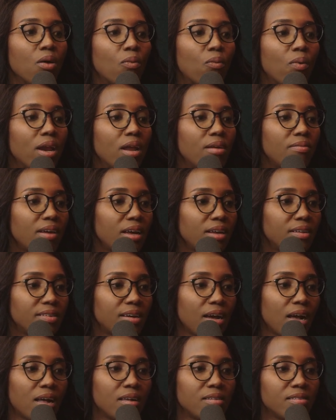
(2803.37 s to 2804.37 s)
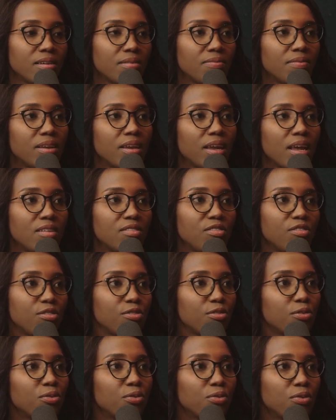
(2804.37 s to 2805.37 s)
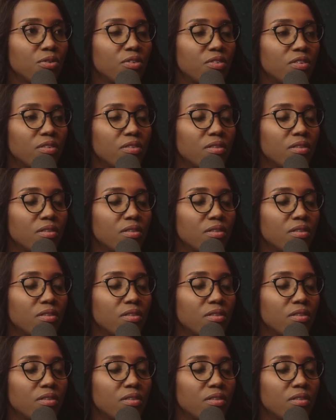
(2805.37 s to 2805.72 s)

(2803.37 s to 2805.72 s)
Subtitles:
whatever it does, if it gets sued,